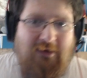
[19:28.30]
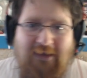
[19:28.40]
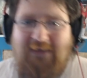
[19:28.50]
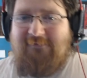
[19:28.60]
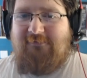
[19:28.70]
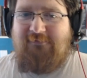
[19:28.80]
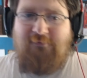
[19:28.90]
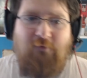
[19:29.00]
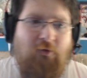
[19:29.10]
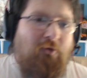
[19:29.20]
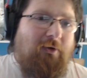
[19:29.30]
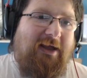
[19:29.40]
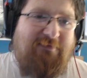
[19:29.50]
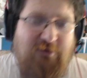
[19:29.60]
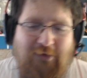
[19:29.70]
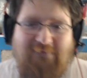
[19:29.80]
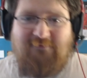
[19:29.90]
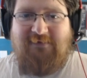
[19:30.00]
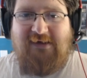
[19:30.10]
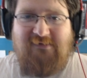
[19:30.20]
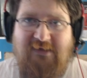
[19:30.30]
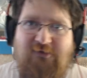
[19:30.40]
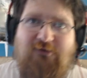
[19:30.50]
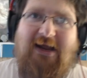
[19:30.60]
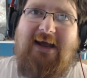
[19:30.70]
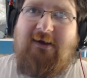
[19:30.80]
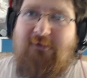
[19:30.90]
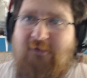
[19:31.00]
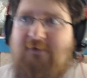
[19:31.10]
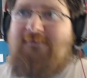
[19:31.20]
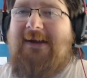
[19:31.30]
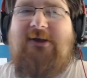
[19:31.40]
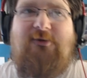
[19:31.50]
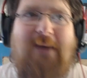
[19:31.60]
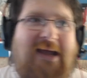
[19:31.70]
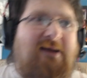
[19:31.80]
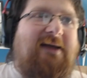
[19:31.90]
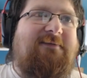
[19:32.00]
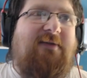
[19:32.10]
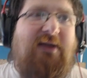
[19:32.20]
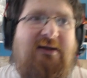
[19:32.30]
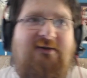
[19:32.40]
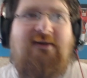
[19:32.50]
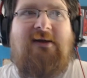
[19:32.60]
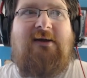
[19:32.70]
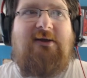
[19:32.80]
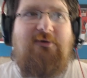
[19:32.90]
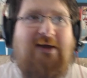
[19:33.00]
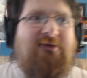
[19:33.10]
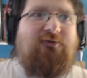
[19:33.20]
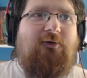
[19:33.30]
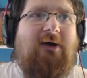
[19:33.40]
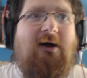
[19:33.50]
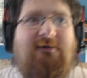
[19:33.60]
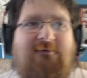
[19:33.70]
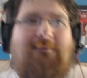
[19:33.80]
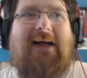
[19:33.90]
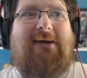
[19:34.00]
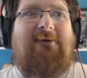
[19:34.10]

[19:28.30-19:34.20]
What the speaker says: If you have effects in your deck that make you pay life for things, you get to draw cards from that.